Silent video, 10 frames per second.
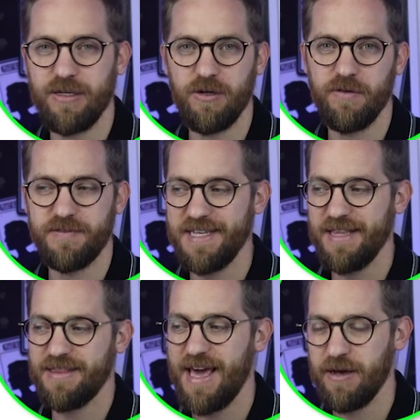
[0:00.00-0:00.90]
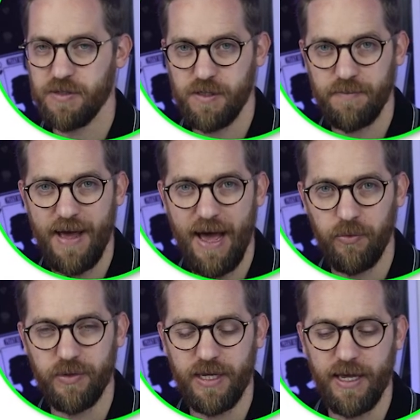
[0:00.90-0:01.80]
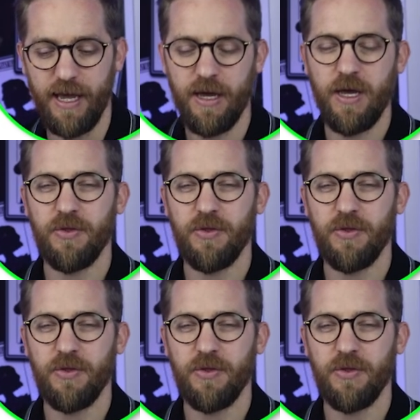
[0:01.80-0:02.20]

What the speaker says: of £10,000 here,